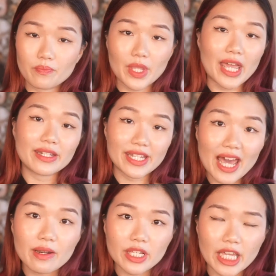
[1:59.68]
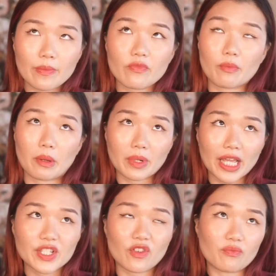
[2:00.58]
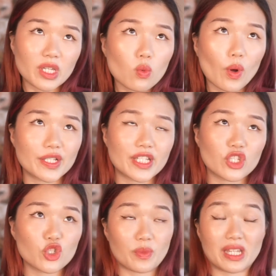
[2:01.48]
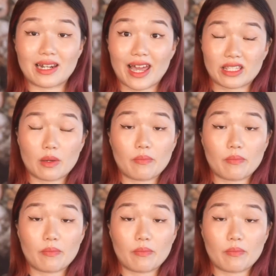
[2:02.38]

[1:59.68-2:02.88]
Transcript: And that came from a place of me wanting to be liked